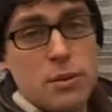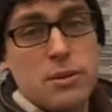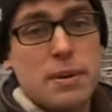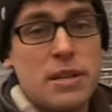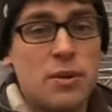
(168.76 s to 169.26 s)

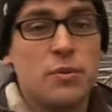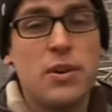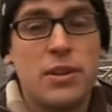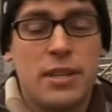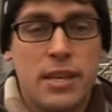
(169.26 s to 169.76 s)
which means
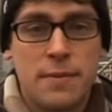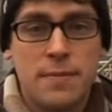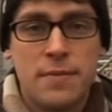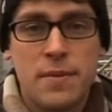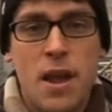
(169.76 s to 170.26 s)
realty.
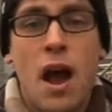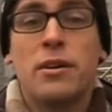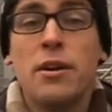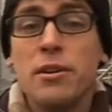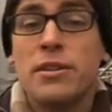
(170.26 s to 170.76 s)

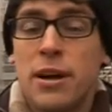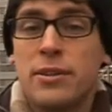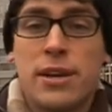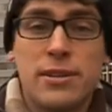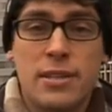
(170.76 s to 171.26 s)
Another
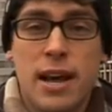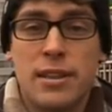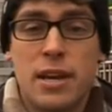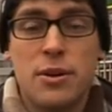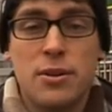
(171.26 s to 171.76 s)
telltale sign
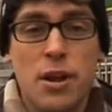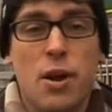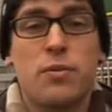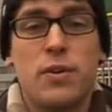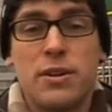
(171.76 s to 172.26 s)
that you're near
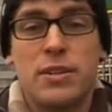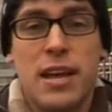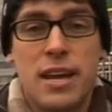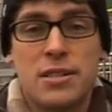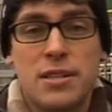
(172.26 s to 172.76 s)
a realty
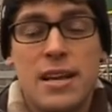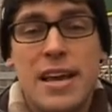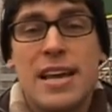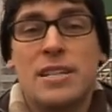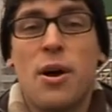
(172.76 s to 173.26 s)
agent
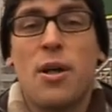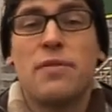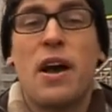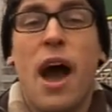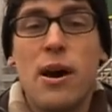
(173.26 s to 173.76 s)
is all of
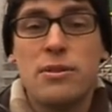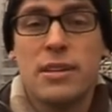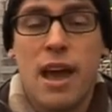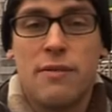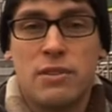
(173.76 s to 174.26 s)
the
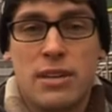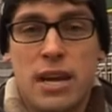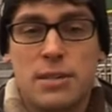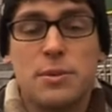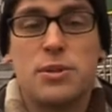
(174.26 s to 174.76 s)
housing
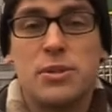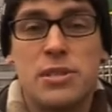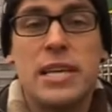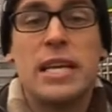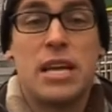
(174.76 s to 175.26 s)
advertisements you'll
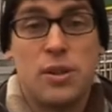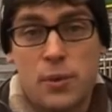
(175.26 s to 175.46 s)
see in the